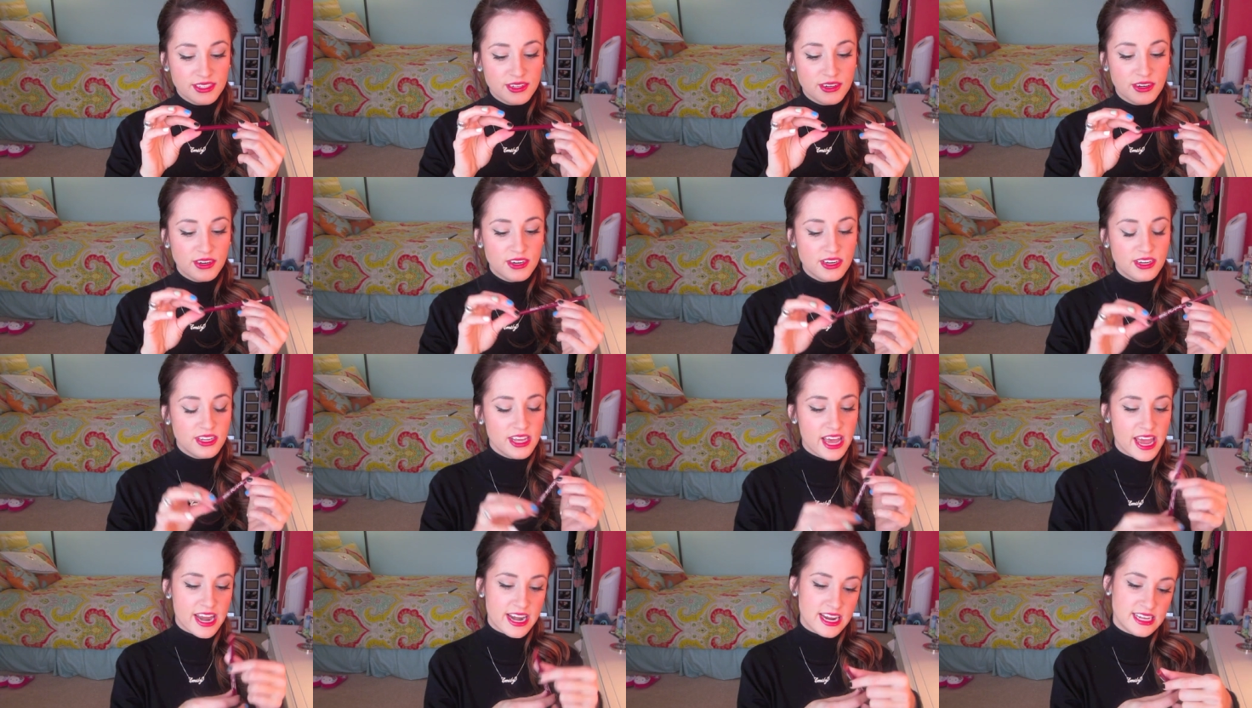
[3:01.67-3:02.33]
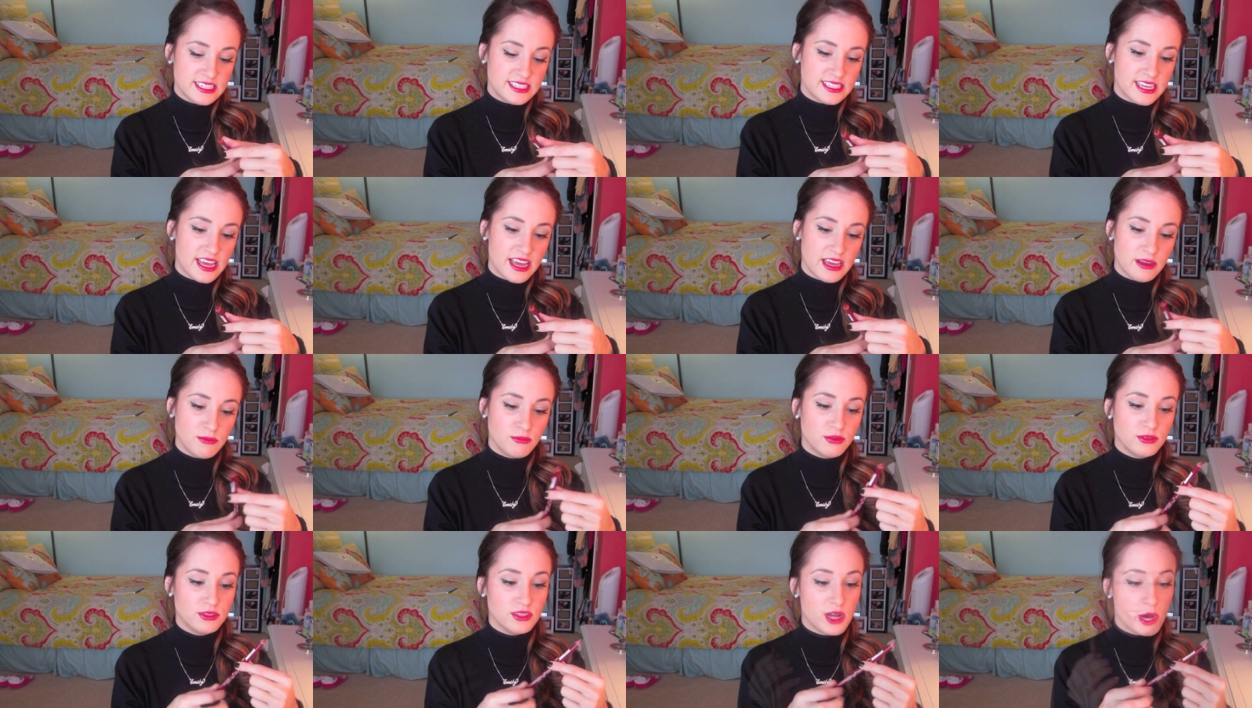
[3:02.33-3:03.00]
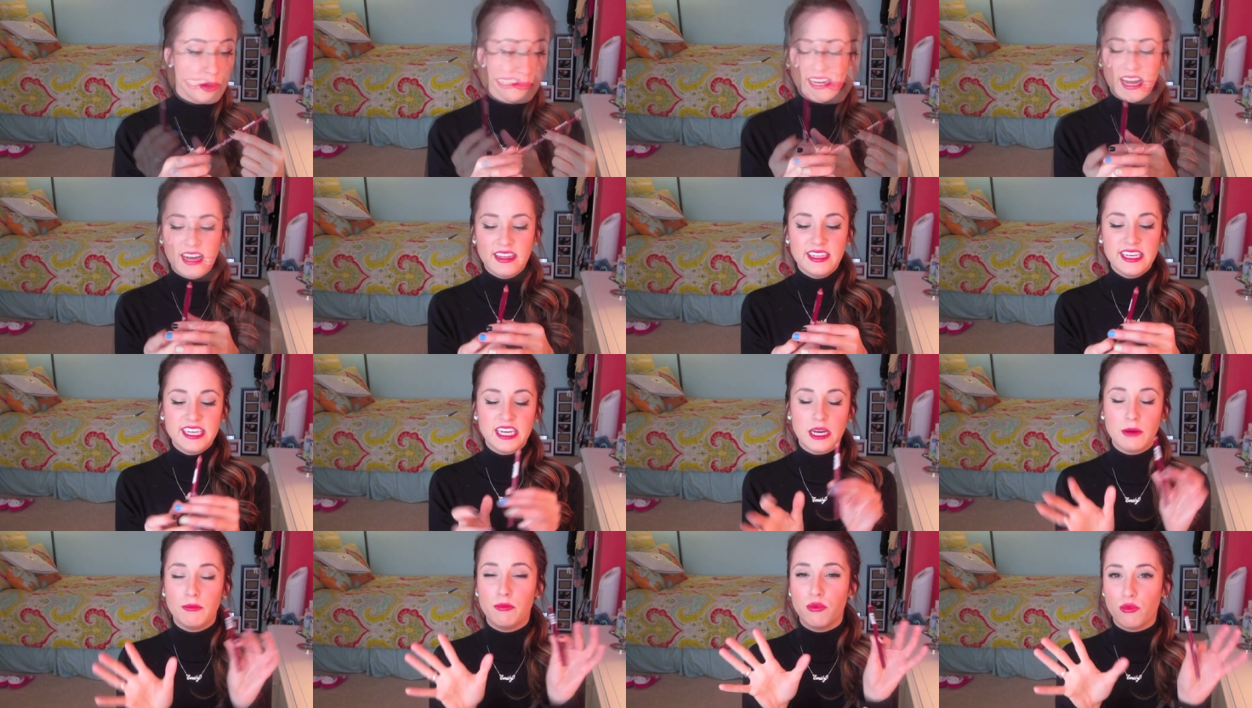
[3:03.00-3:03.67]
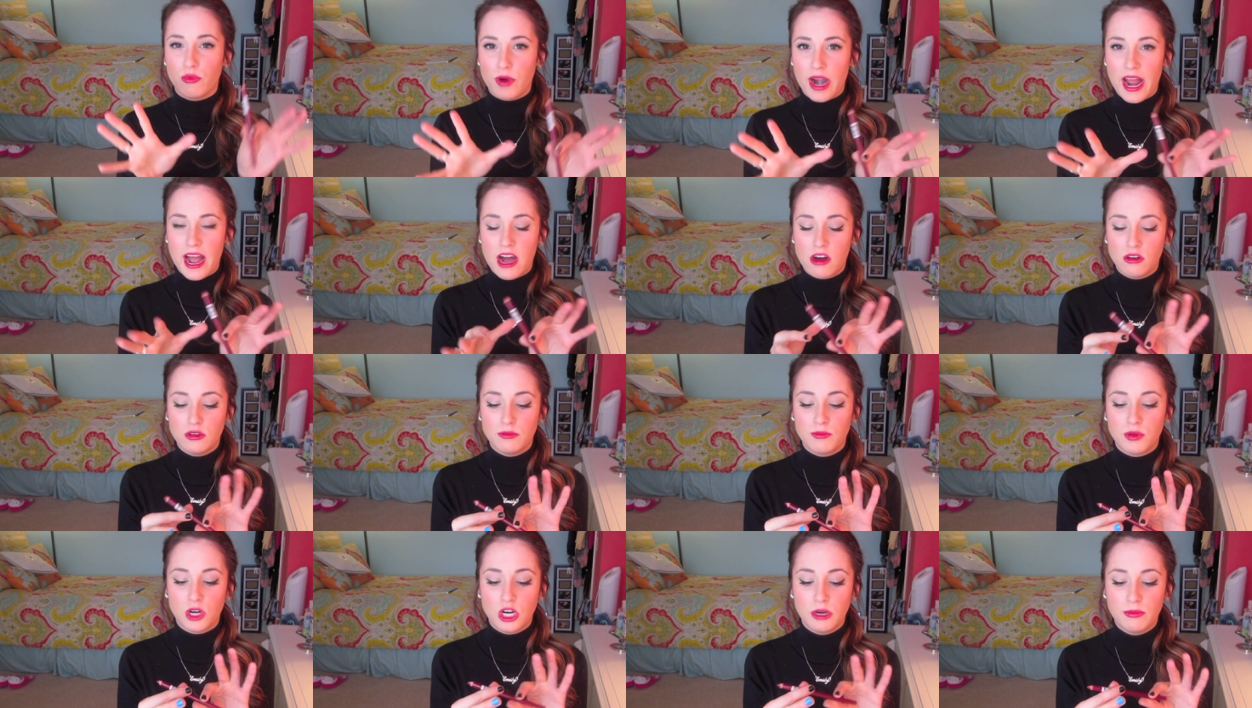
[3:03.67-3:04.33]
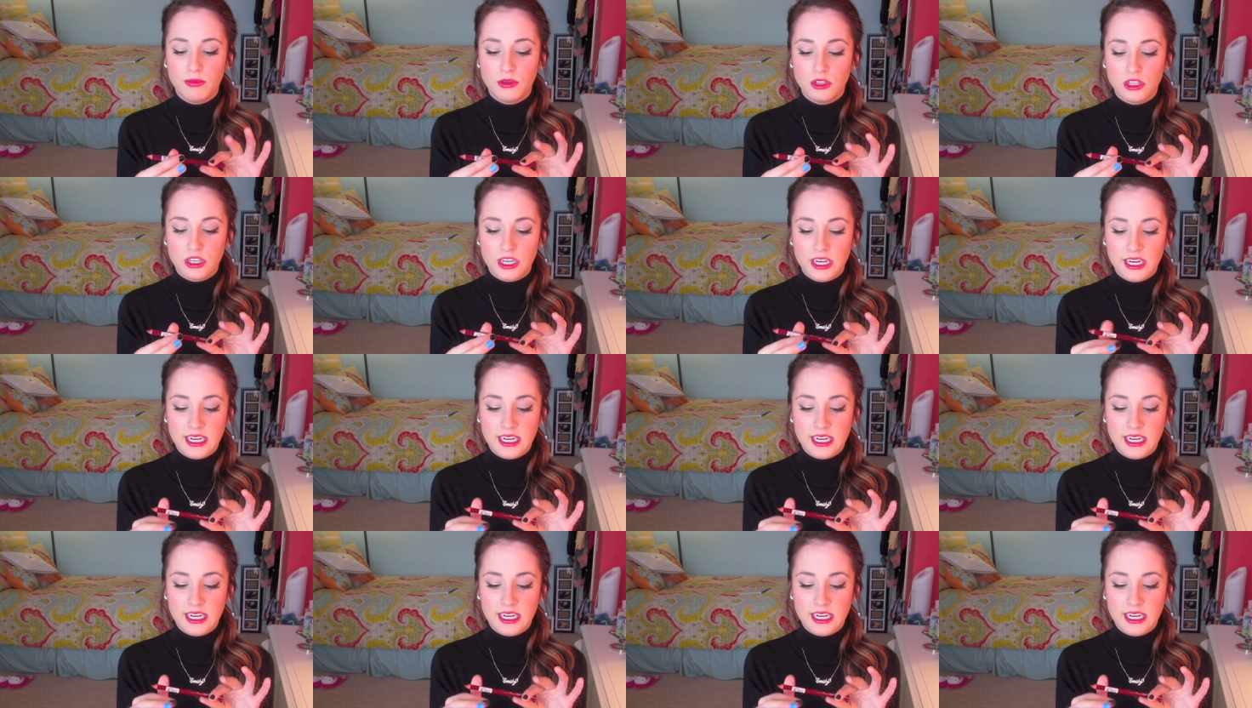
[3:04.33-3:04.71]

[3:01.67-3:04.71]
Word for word: Girl and it's in plum. It's not like a brown purple or